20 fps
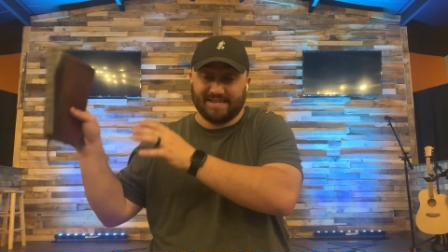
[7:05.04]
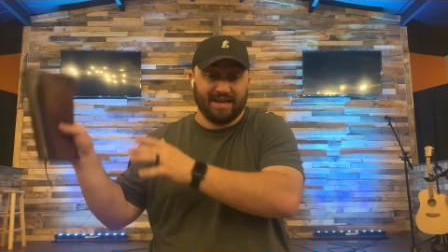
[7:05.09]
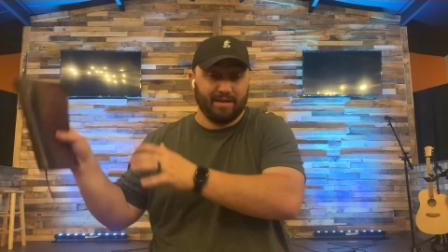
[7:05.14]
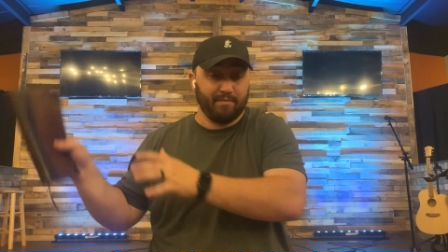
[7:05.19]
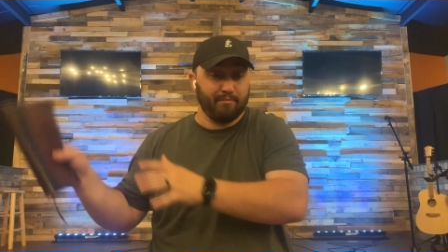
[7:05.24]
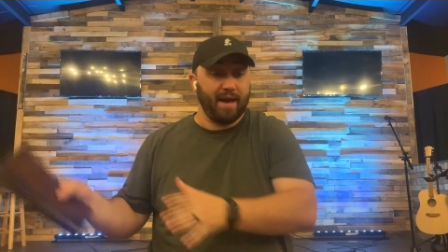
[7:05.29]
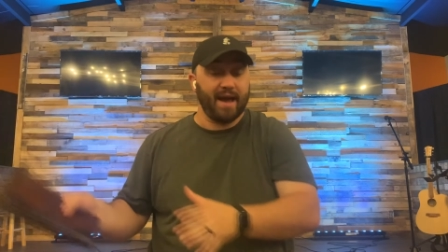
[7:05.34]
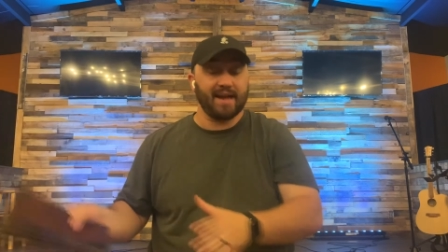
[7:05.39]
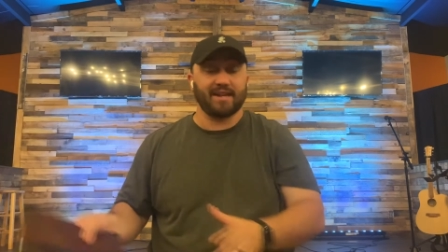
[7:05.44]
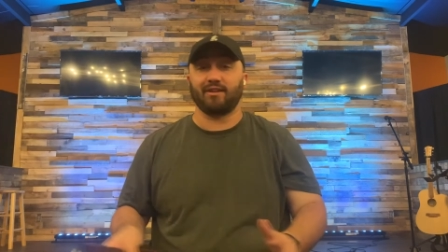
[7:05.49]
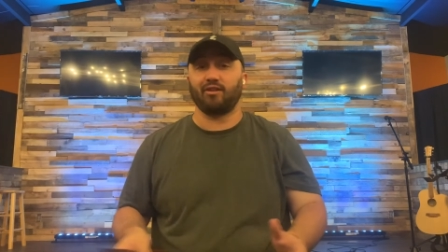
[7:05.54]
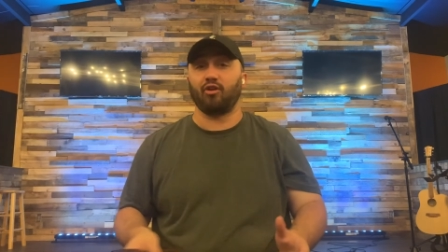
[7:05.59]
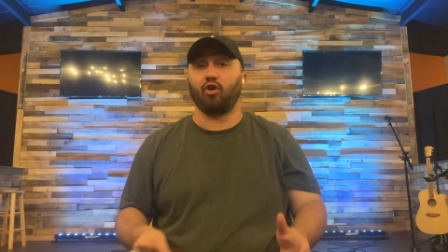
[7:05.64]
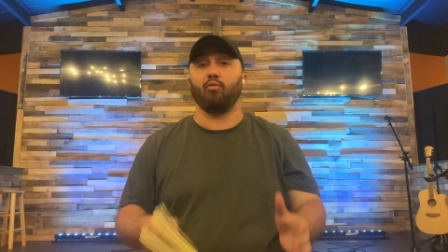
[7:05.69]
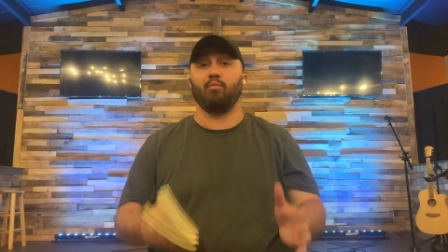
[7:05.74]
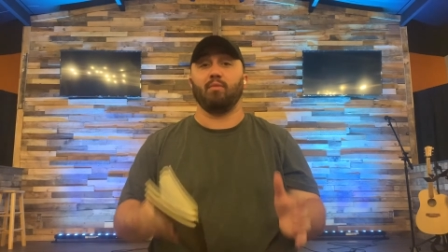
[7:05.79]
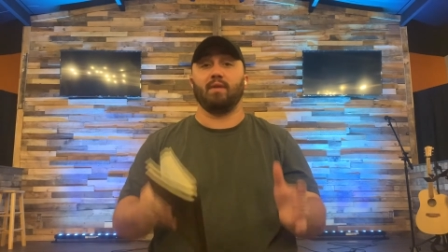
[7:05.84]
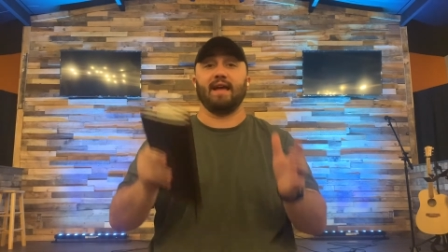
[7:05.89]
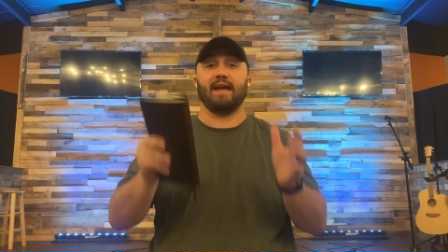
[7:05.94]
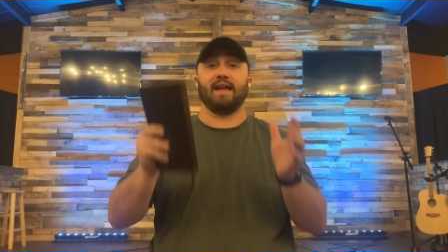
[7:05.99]
to get back to their
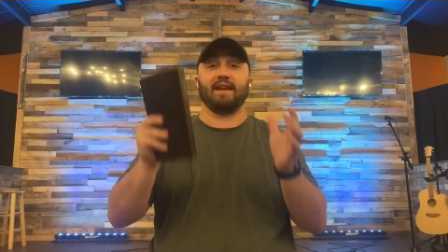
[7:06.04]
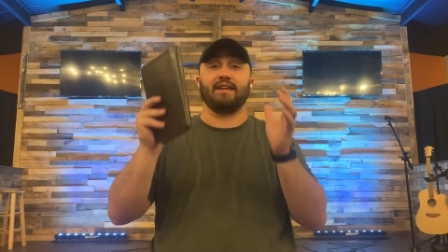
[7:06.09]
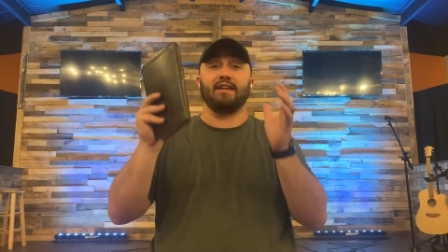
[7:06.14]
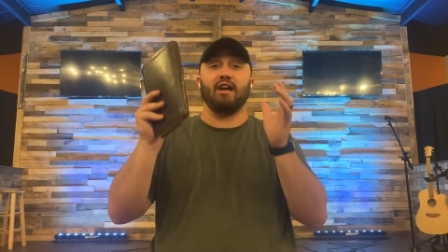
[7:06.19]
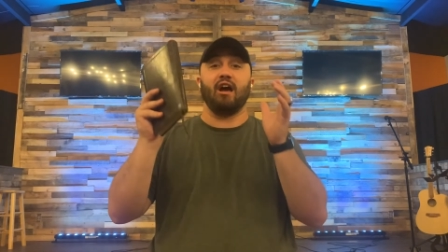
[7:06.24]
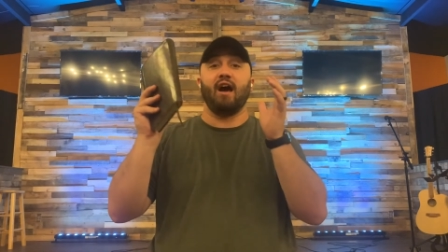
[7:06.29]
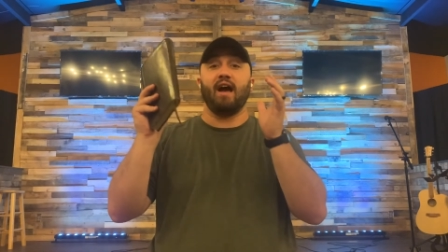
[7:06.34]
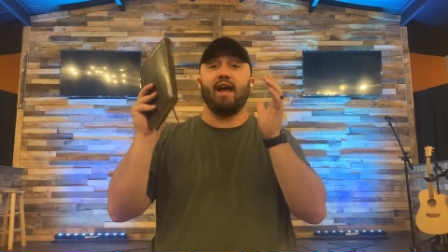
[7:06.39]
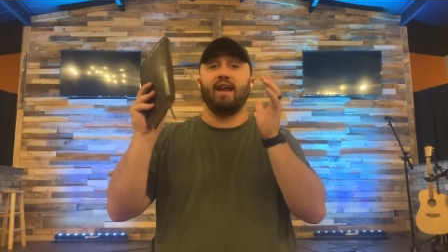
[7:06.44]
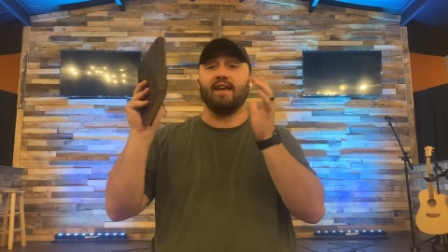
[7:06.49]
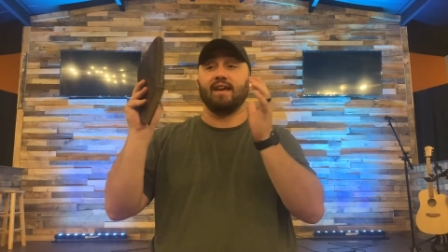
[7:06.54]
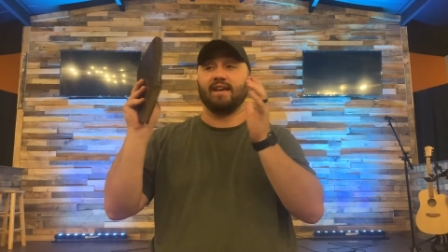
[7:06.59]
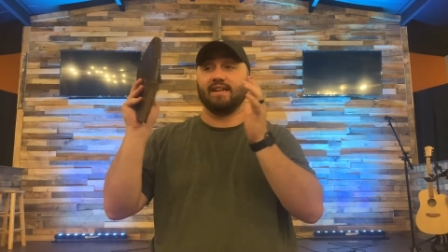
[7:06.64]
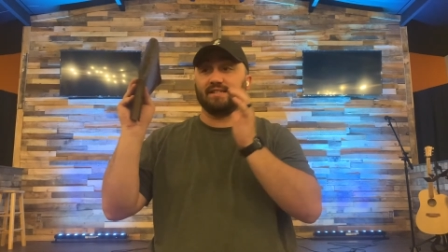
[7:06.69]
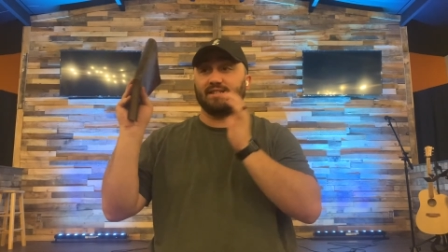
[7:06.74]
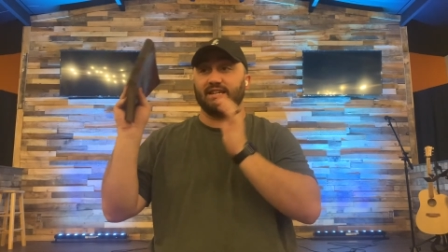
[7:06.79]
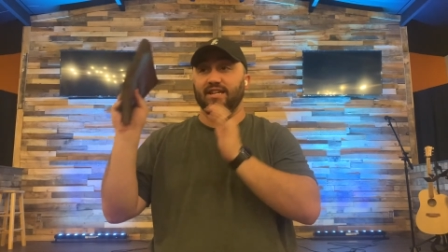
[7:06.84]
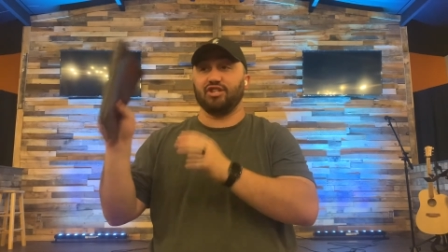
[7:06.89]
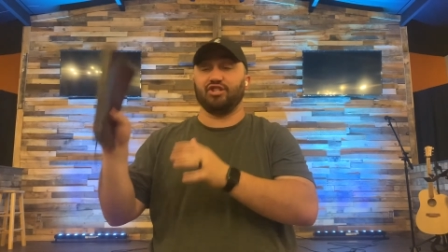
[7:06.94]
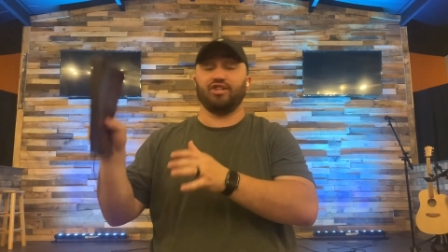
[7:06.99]
homeland. God
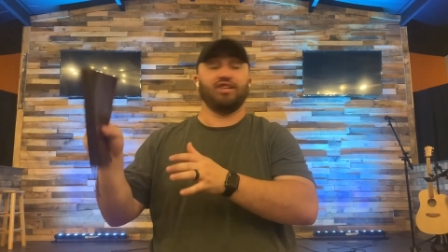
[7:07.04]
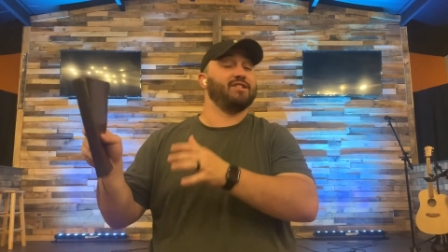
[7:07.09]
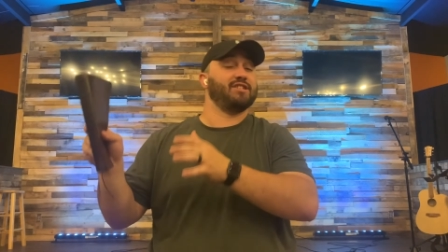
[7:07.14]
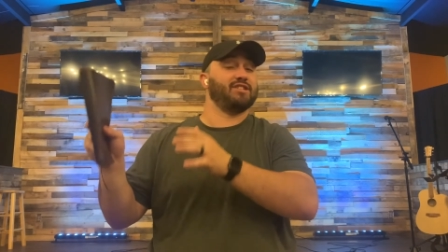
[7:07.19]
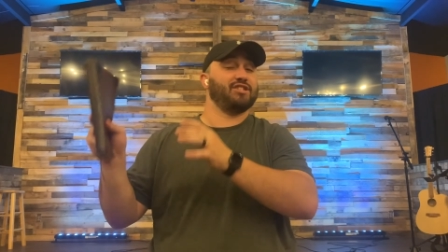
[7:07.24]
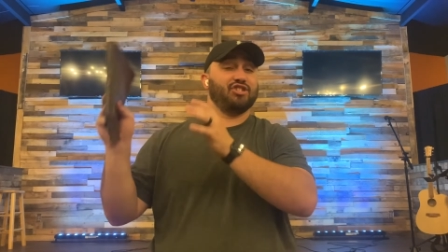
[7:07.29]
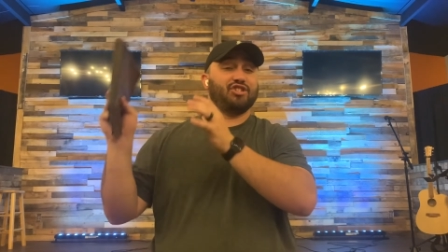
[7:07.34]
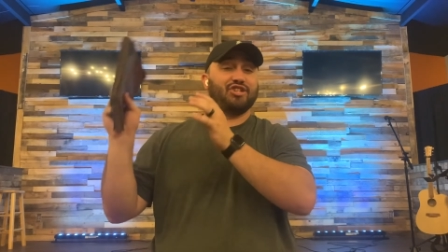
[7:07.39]
sent Jesus.